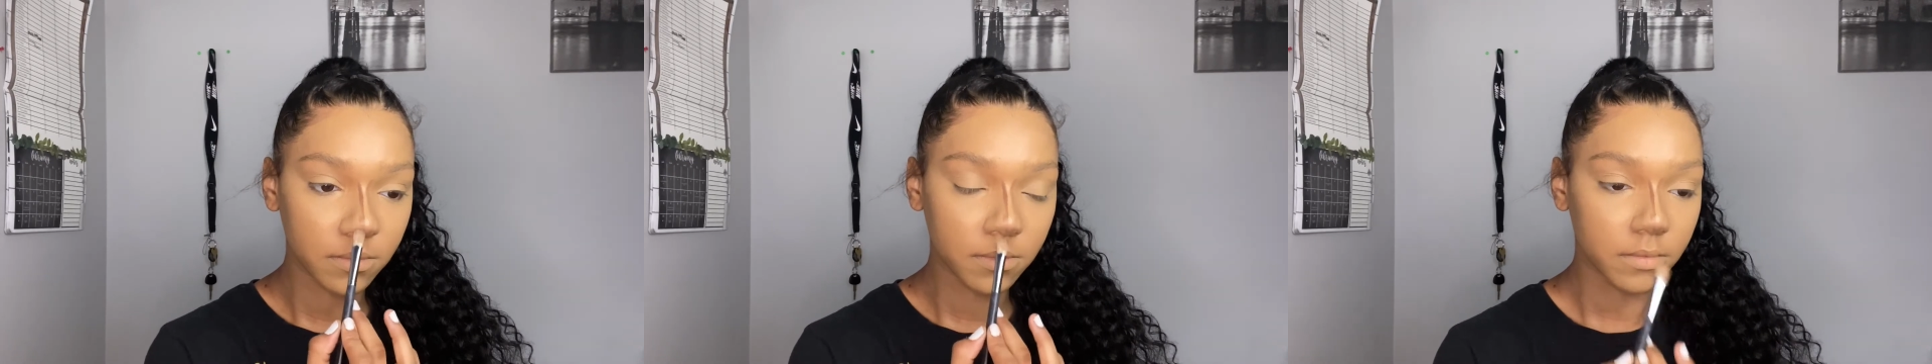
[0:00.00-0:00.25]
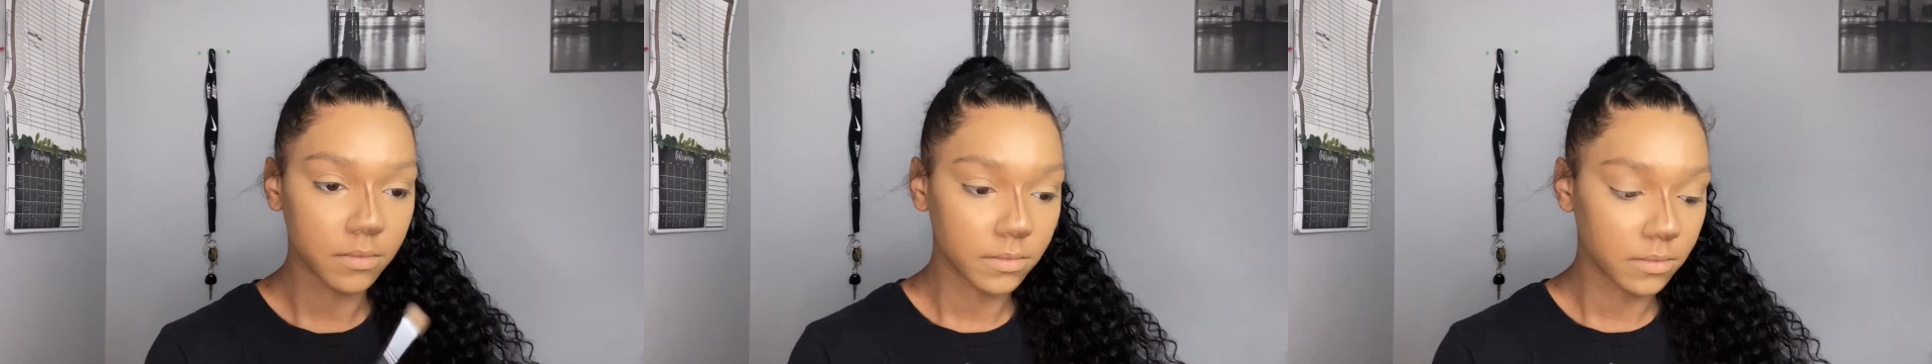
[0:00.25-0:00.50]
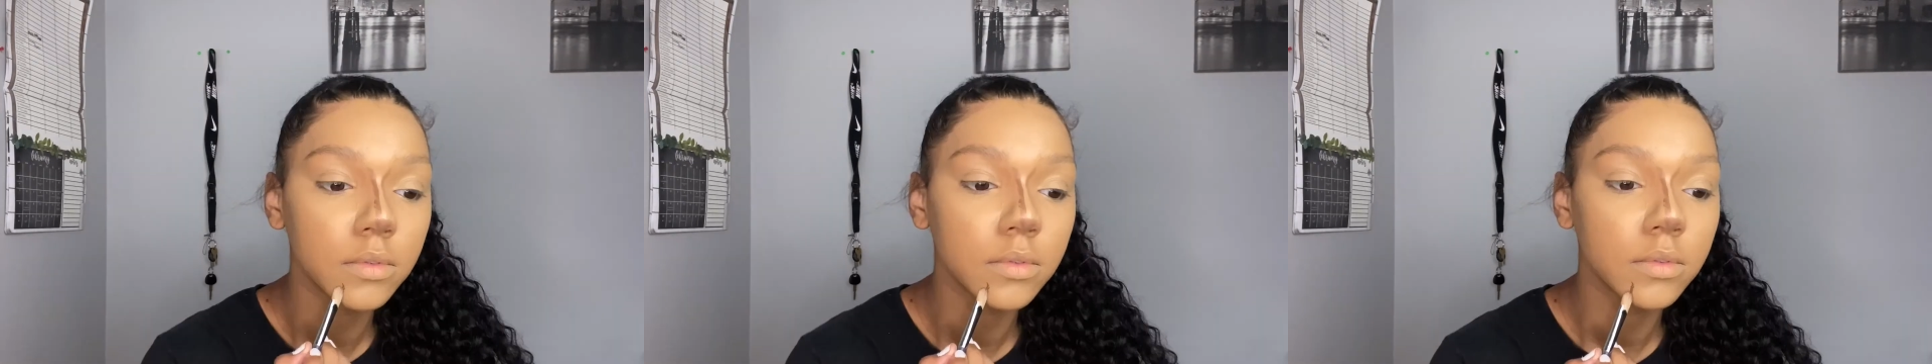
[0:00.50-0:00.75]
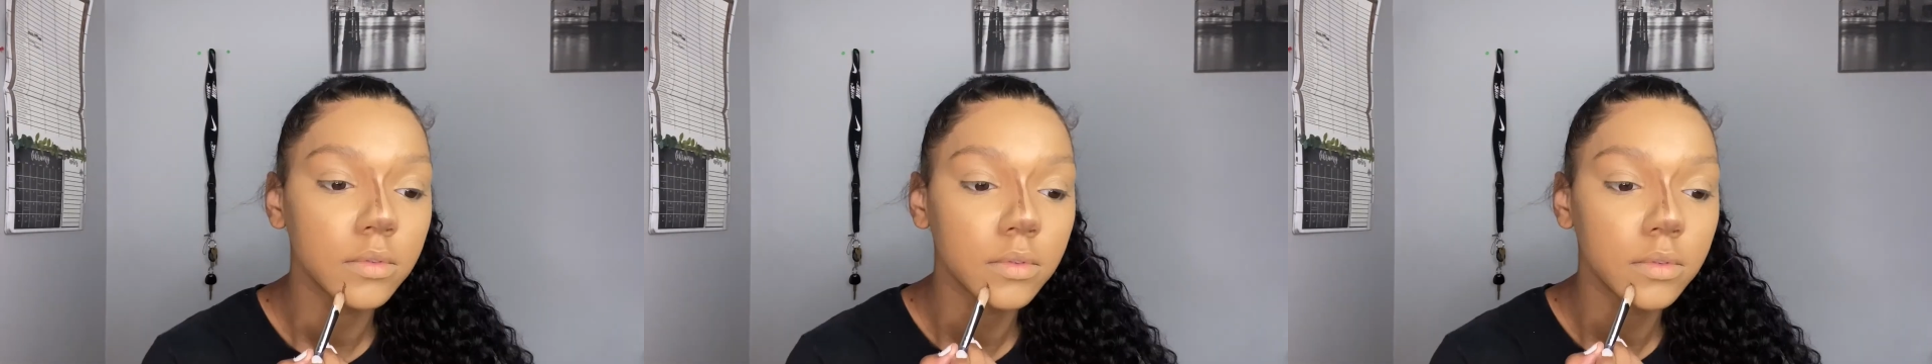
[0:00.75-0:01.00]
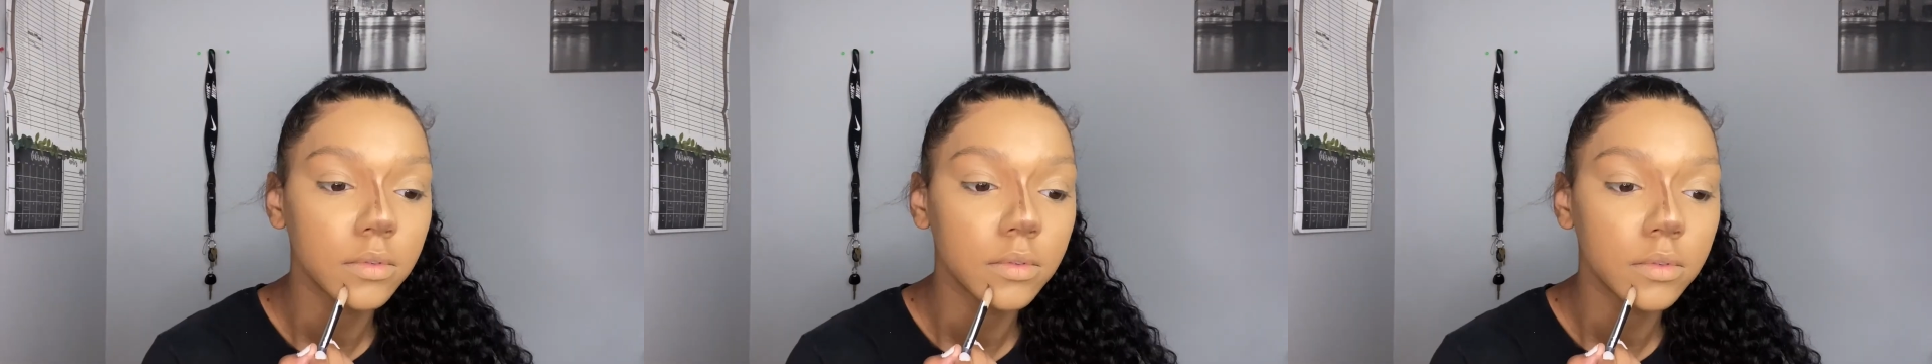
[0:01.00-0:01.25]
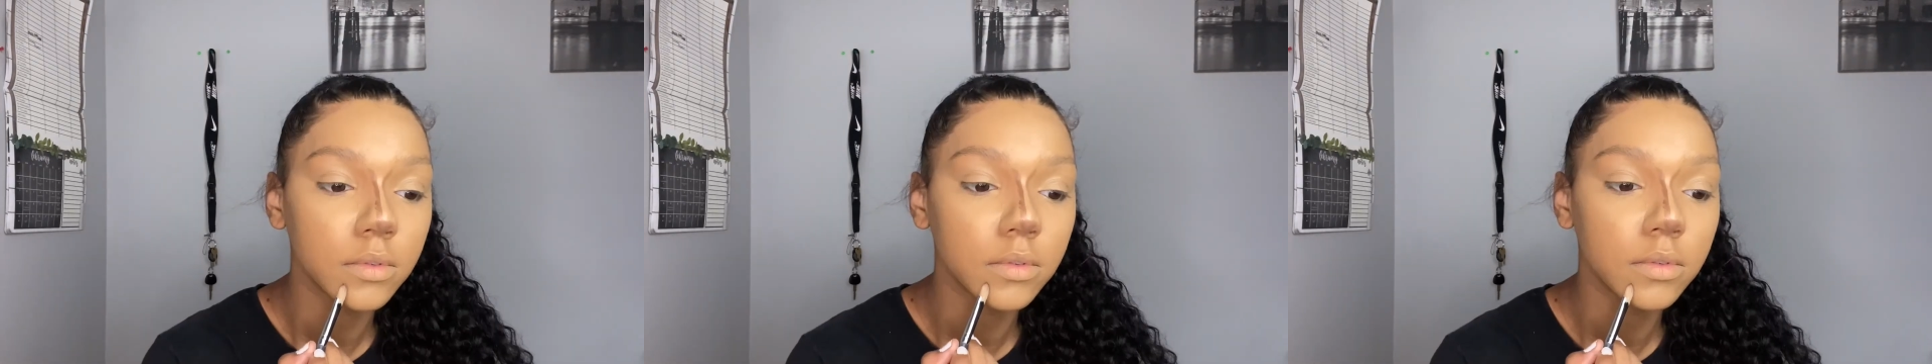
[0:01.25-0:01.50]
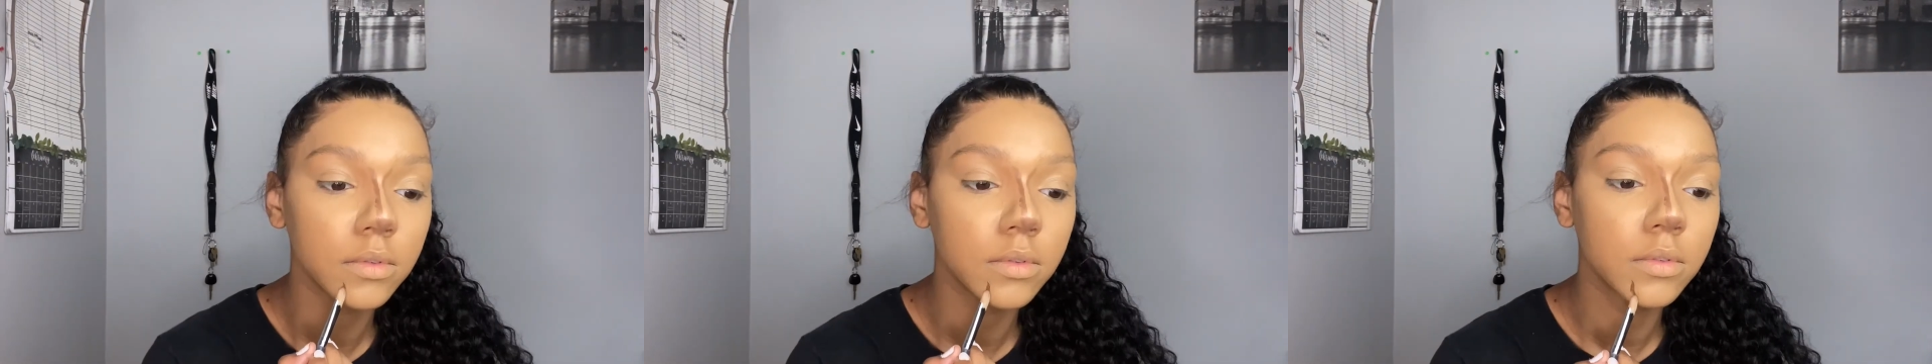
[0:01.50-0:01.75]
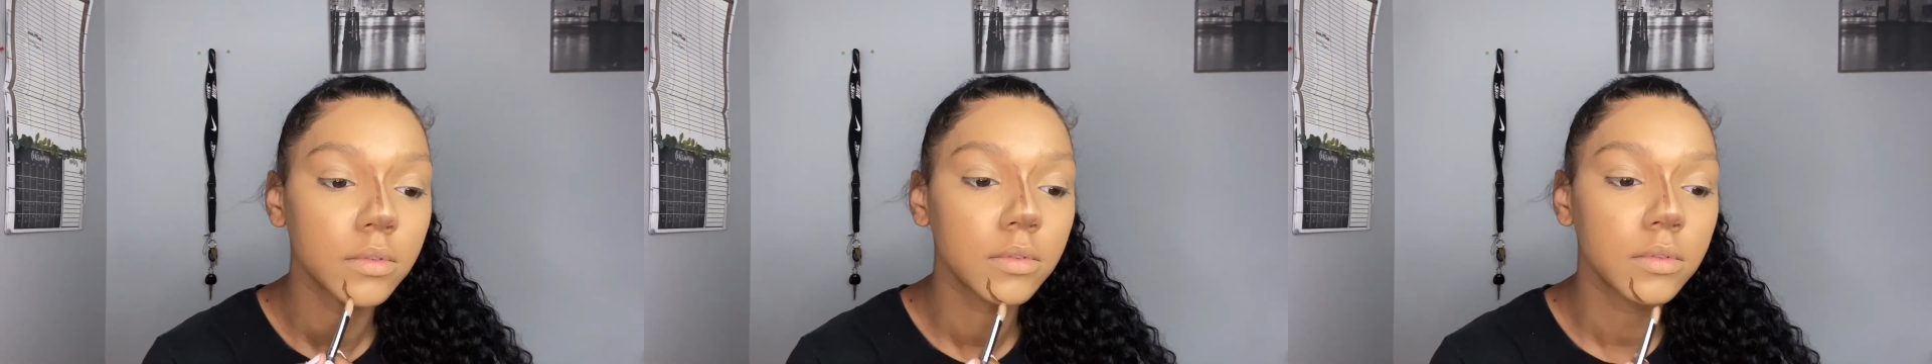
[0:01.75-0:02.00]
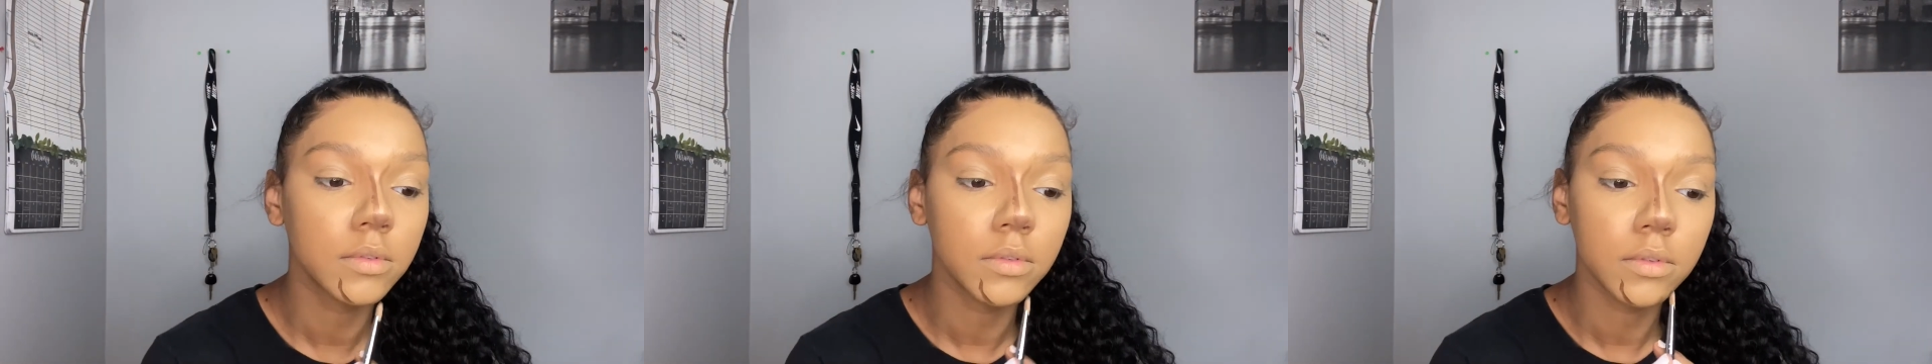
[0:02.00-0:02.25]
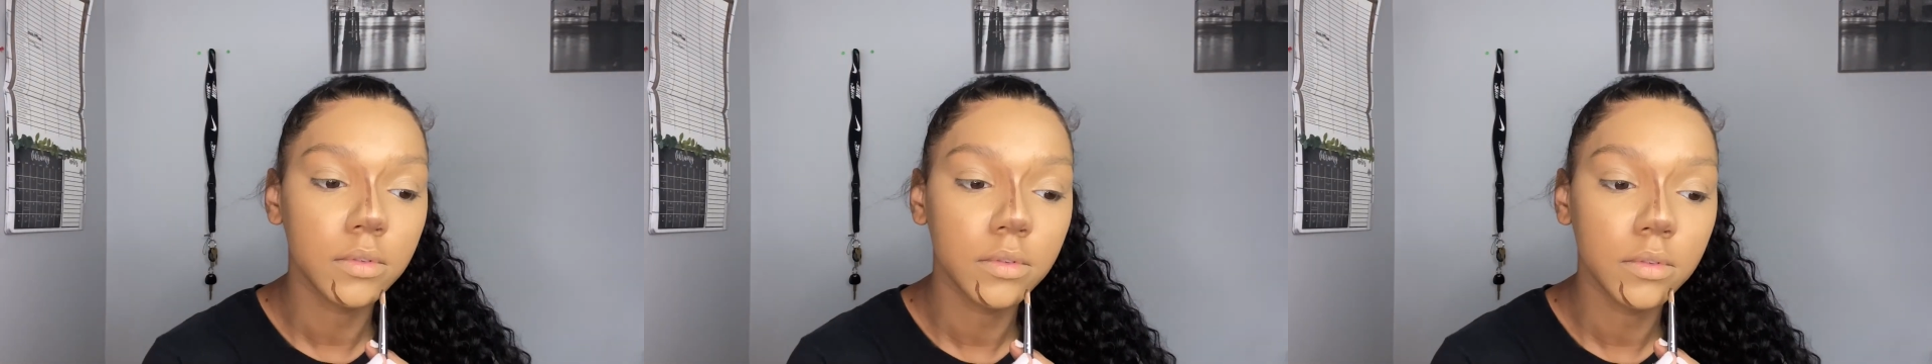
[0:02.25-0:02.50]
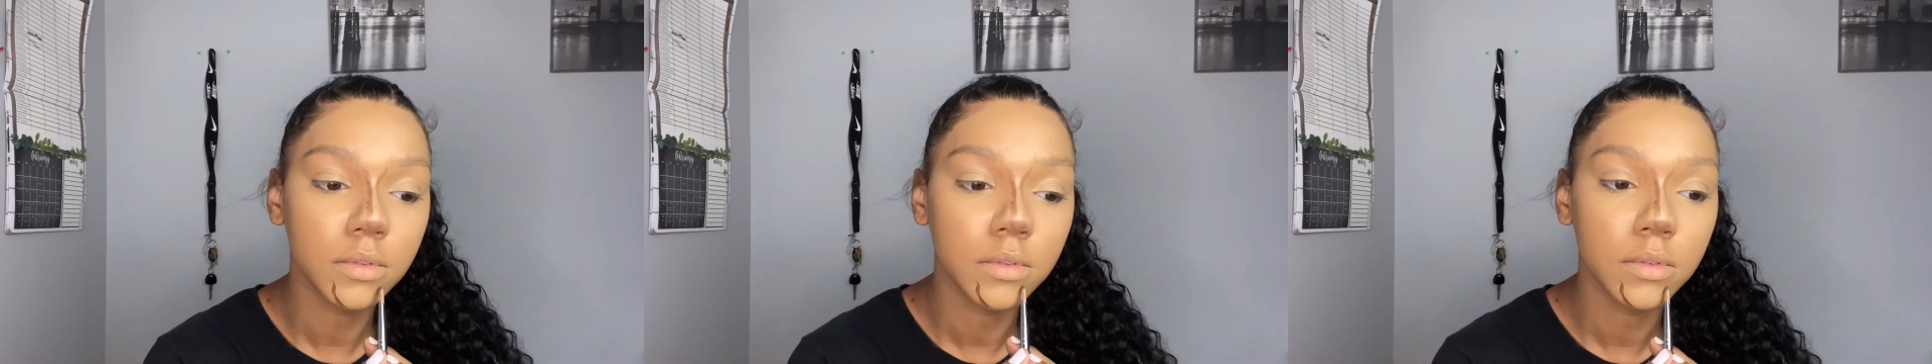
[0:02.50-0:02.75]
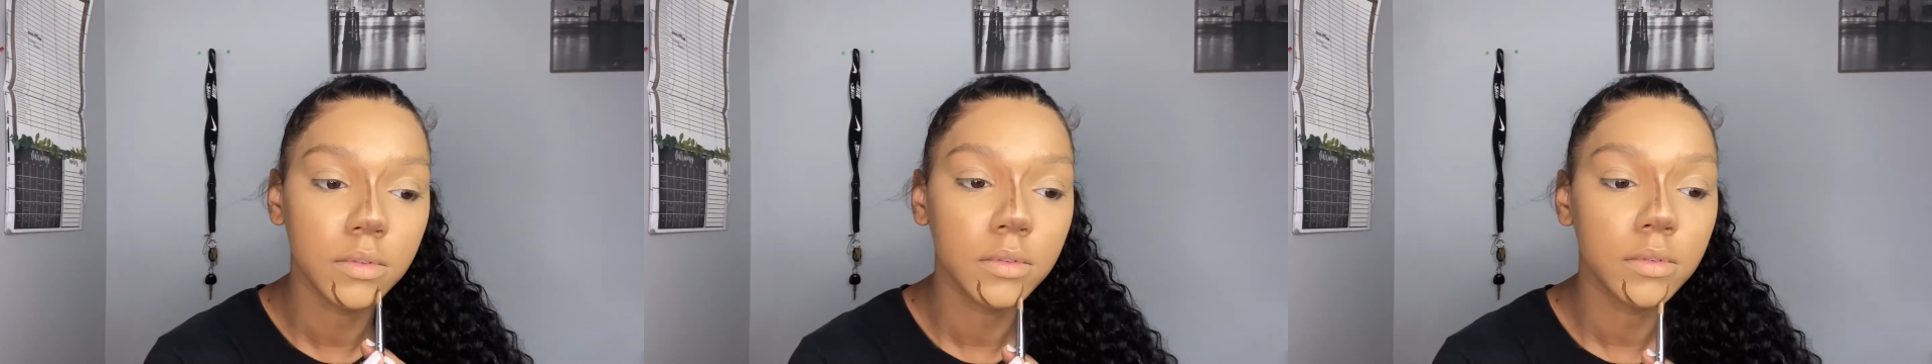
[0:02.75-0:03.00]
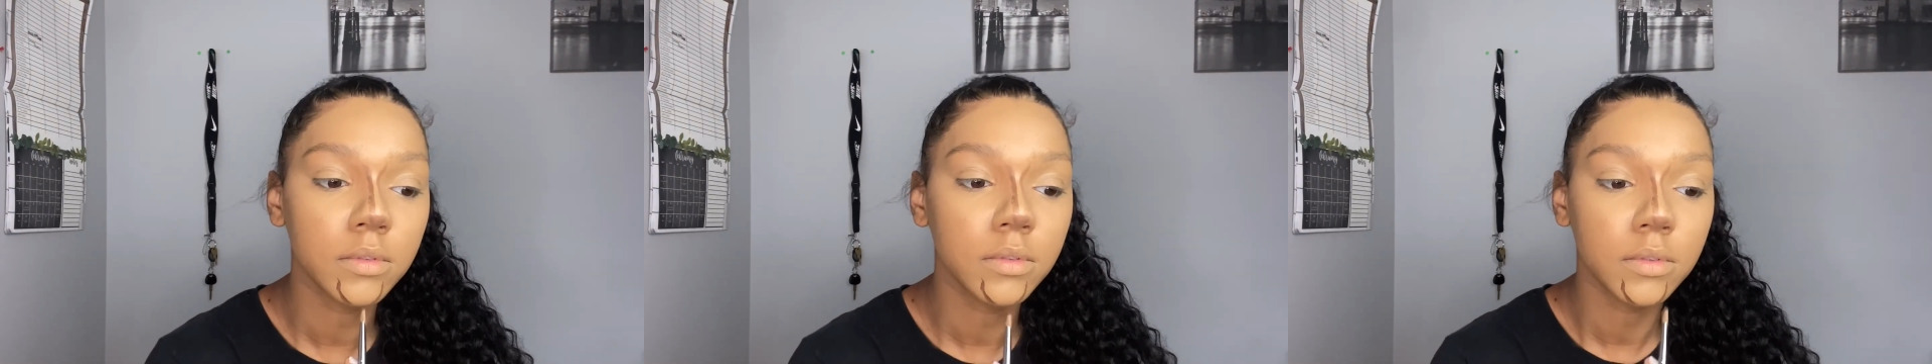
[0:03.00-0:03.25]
It has 4 different spots in it,